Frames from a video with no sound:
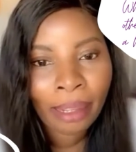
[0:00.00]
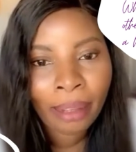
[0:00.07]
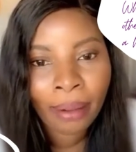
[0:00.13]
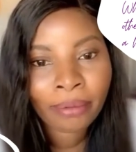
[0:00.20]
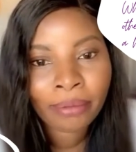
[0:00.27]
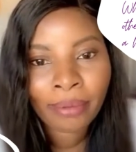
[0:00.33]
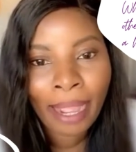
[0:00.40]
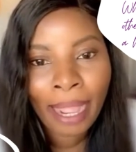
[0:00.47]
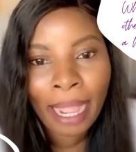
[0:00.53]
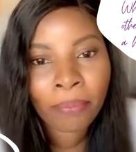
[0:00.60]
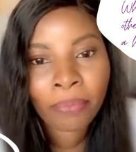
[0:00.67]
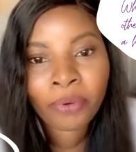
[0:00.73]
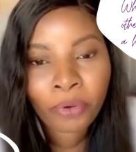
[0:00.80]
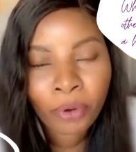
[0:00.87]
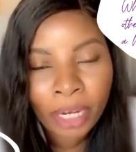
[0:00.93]
I'm
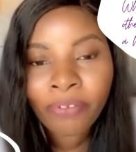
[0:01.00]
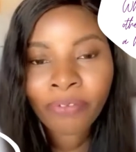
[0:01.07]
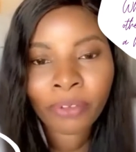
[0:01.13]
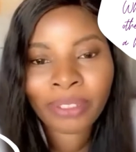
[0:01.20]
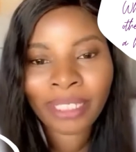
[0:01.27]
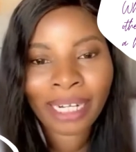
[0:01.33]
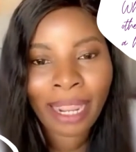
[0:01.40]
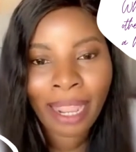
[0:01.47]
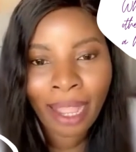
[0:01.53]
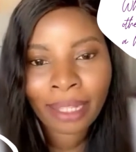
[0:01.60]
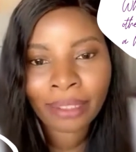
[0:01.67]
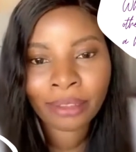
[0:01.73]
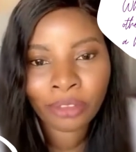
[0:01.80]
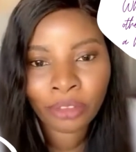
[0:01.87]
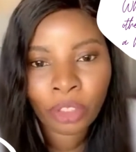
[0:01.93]
grateful that I had
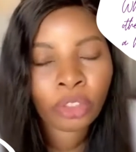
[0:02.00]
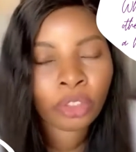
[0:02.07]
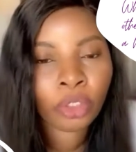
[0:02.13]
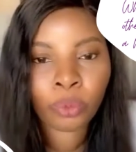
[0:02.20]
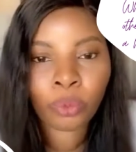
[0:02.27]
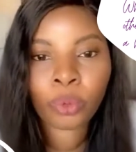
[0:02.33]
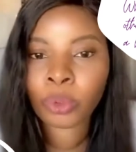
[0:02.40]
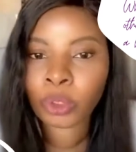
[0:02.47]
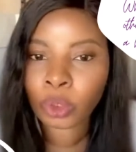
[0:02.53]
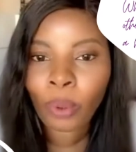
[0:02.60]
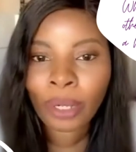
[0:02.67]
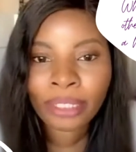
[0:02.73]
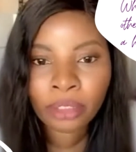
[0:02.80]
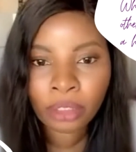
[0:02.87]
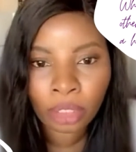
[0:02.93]
a doctor who was
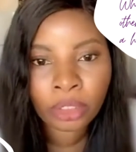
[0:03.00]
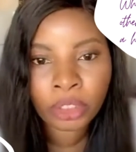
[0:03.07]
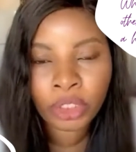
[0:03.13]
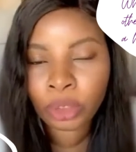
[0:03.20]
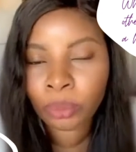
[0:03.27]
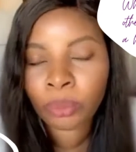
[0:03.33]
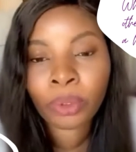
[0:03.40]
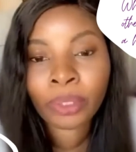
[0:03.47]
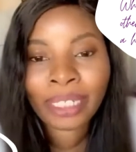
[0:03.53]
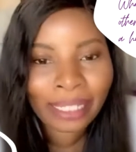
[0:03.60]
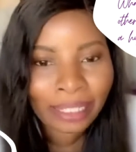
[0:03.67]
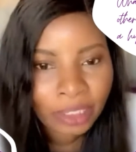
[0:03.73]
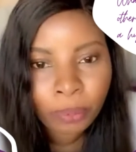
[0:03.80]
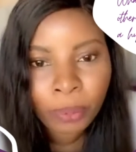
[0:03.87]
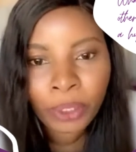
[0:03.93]
quite knowledgeable and
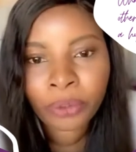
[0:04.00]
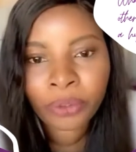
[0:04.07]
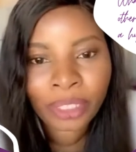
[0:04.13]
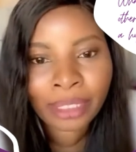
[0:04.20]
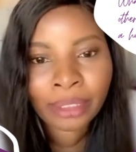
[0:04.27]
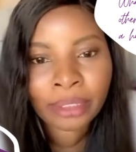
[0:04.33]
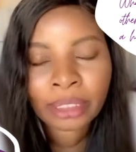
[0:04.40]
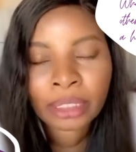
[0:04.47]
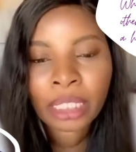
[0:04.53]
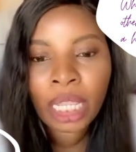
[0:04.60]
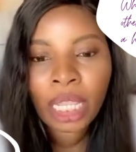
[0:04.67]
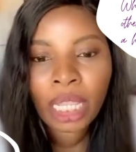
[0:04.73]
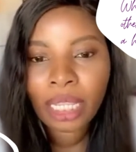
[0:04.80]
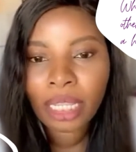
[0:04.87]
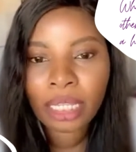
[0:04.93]
experienced
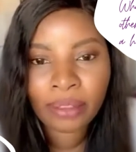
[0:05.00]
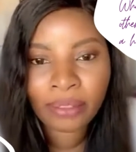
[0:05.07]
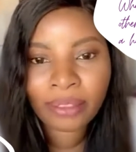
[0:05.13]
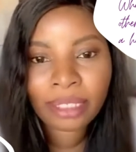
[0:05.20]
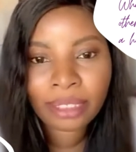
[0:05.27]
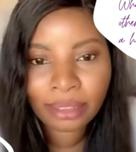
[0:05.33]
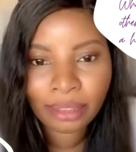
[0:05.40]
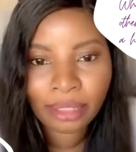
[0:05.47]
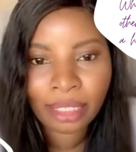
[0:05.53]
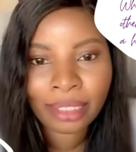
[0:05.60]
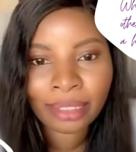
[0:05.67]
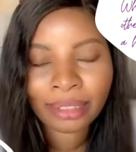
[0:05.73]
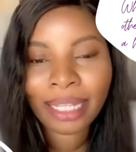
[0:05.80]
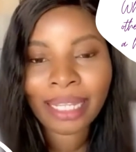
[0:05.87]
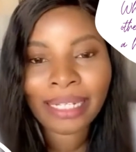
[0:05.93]
in these
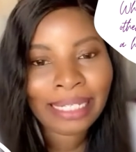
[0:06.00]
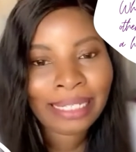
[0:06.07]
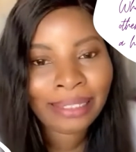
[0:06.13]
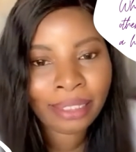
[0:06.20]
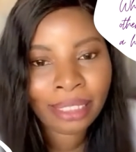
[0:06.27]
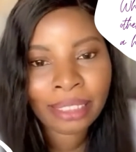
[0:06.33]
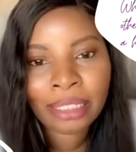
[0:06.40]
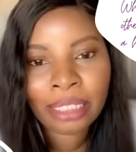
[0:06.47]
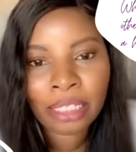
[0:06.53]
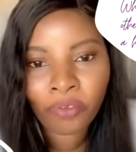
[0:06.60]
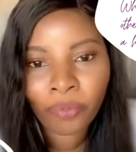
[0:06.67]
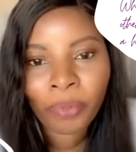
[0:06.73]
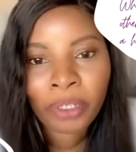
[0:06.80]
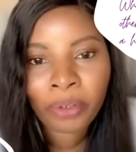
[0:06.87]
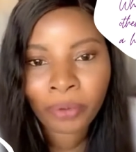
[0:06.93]
things, and he did give
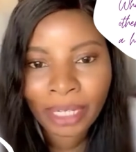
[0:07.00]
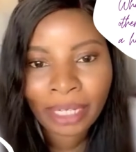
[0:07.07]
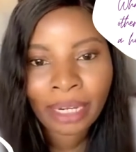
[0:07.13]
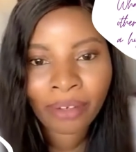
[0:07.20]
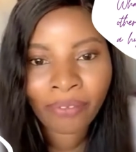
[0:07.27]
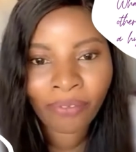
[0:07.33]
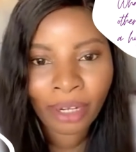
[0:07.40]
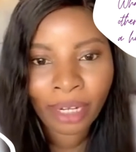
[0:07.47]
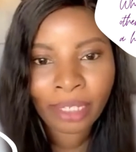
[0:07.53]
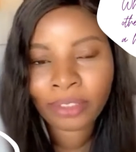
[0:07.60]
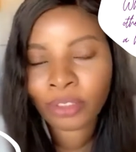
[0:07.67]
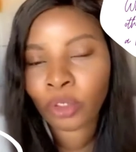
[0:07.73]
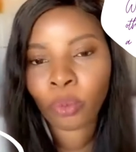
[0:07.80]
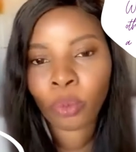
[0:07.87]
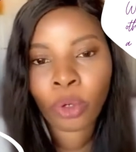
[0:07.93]
me great advice
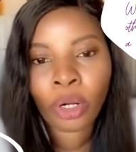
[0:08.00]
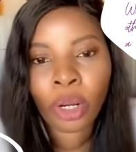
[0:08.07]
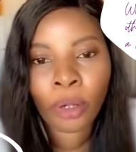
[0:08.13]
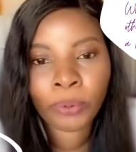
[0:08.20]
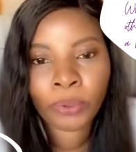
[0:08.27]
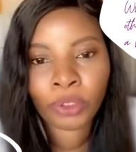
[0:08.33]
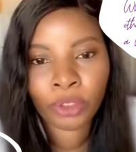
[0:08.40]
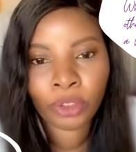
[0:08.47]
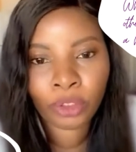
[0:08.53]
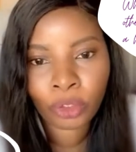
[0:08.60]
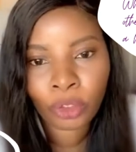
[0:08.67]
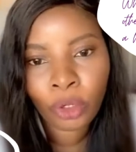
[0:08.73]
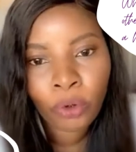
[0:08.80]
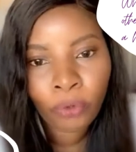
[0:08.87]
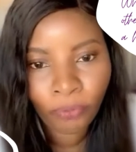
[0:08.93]
on what option to
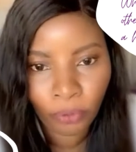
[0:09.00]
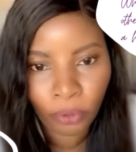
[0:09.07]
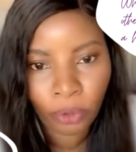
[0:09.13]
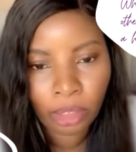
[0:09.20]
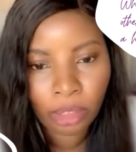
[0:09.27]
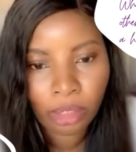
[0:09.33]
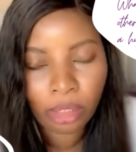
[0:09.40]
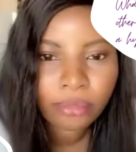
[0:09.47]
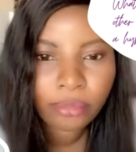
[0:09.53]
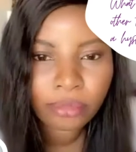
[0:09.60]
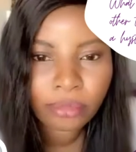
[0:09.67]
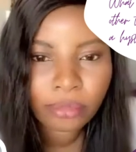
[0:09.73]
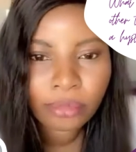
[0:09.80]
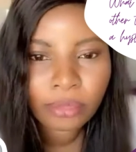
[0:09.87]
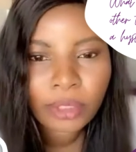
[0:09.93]
go for.
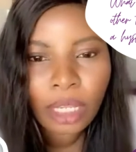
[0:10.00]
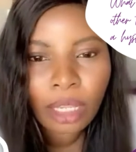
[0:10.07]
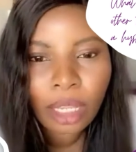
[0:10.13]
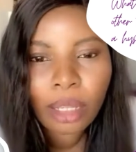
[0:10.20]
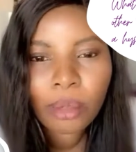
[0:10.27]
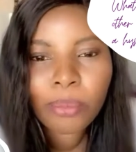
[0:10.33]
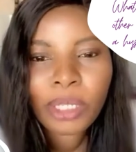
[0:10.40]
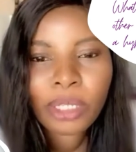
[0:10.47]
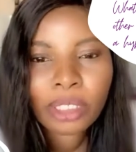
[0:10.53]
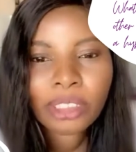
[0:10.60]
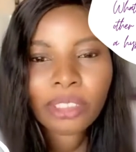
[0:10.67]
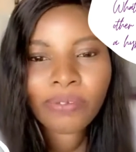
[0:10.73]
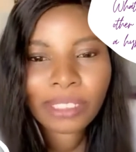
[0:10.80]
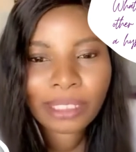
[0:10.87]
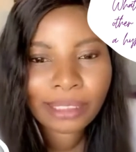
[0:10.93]
Because
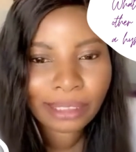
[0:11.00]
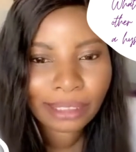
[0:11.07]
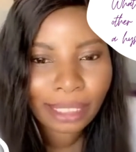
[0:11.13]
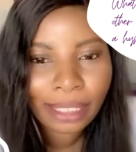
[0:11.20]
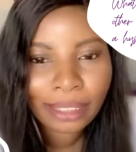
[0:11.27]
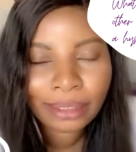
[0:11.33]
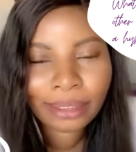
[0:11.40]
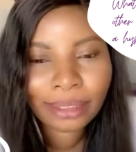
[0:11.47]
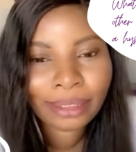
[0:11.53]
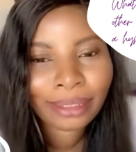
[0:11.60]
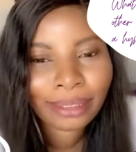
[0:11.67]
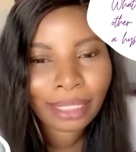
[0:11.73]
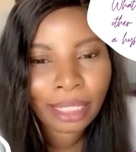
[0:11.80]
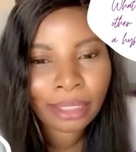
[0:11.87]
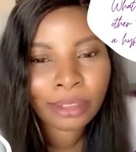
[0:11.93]
of the
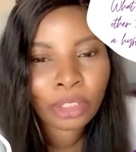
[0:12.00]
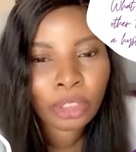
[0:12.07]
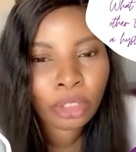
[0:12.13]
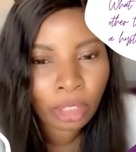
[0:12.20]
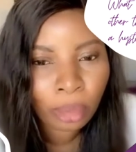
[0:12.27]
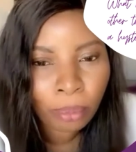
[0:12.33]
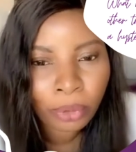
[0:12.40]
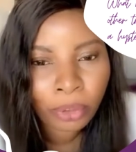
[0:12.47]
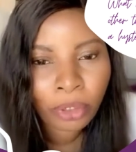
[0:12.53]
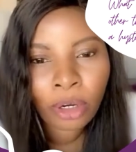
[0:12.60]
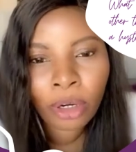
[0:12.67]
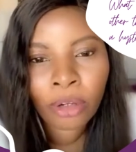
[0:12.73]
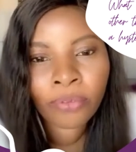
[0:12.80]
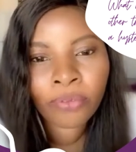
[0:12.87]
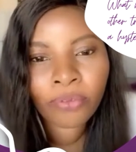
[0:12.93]
sizes and the number
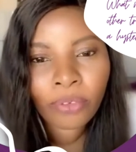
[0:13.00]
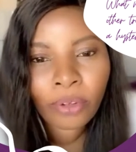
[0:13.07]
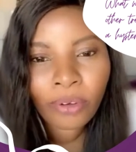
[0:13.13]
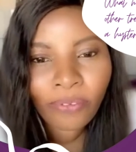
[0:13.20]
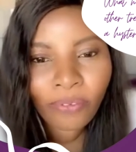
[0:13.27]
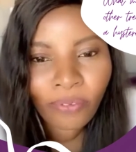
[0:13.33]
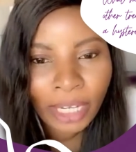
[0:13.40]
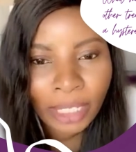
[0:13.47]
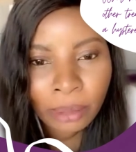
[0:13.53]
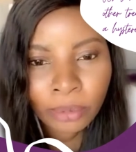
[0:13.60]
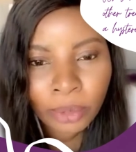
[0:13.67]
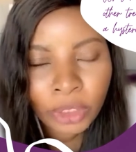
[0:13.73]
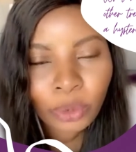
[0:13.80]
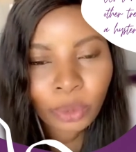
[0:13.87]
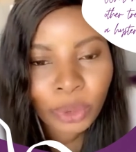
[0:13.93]
of
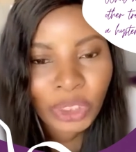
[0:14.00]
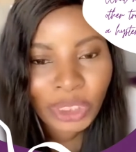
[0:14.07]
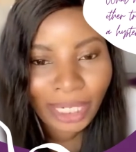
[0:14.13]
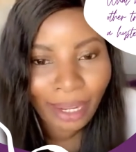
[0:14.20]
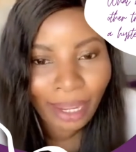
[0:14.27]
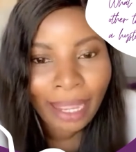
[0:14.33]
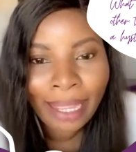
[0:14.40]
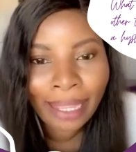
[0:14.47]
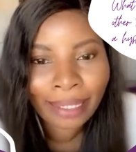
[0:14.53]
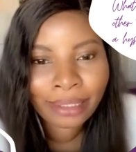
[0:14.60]
fibroids which I had,